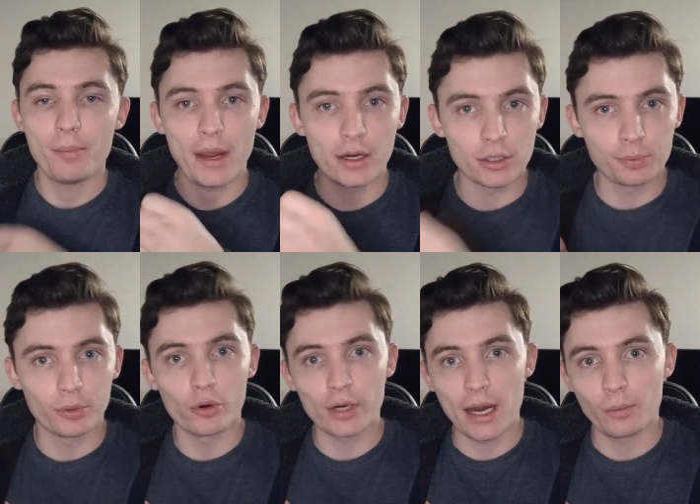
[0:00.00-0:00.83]
to
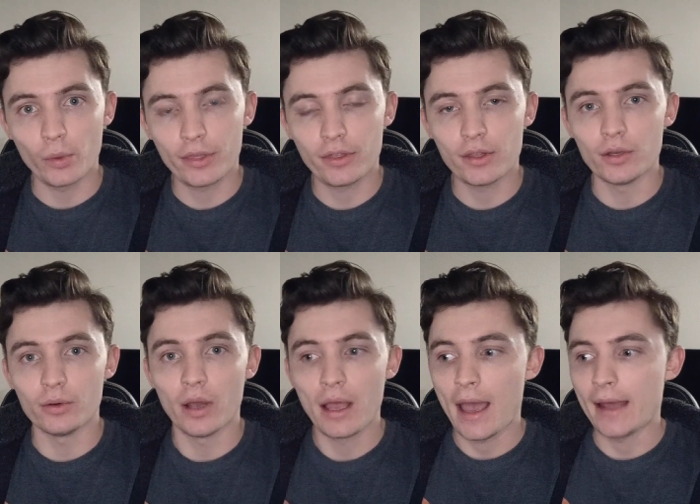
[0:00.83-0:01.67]
program with
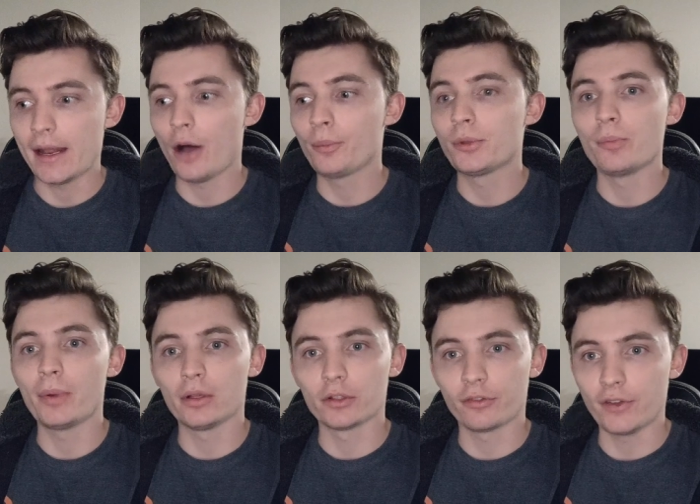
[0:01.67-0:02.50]
you, and help you
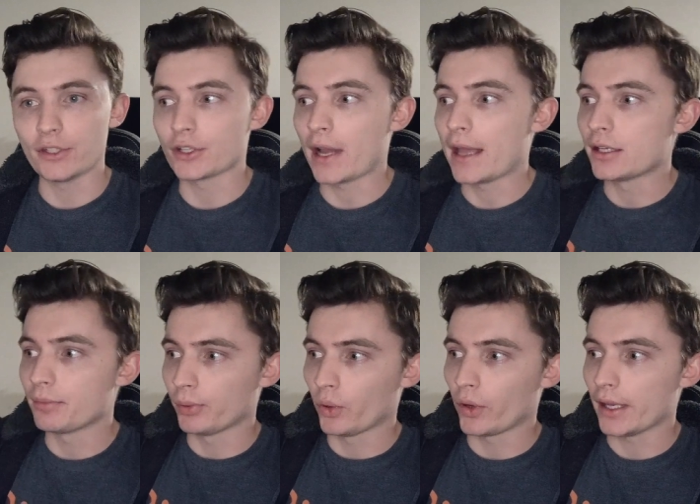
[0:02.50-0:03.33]
build a feature and
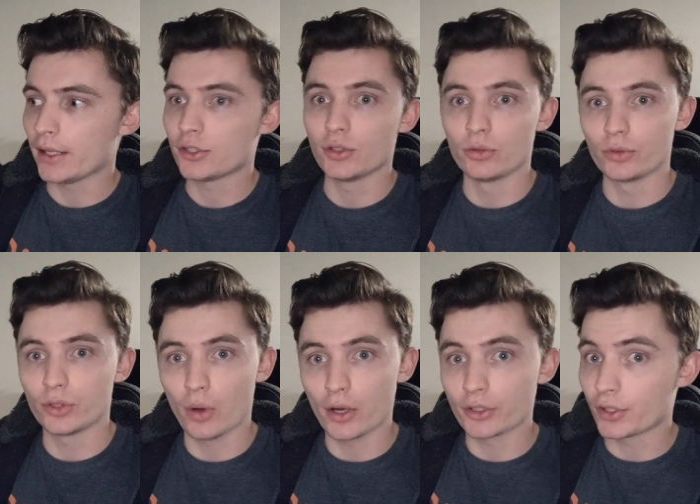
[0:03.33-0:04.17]
deploy it to
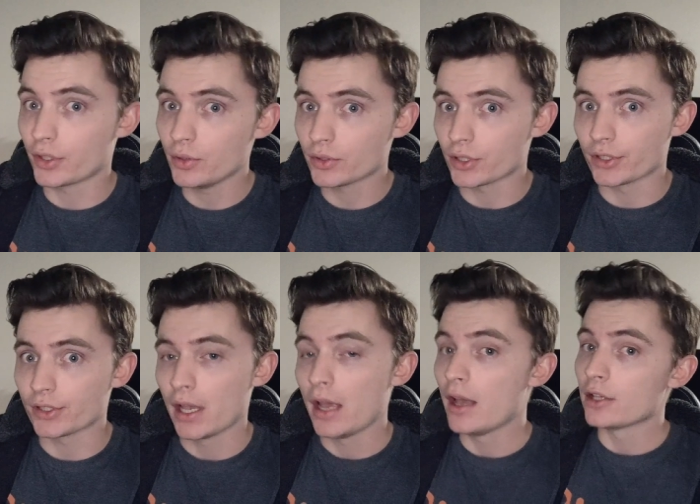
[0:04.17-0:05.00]
200 users.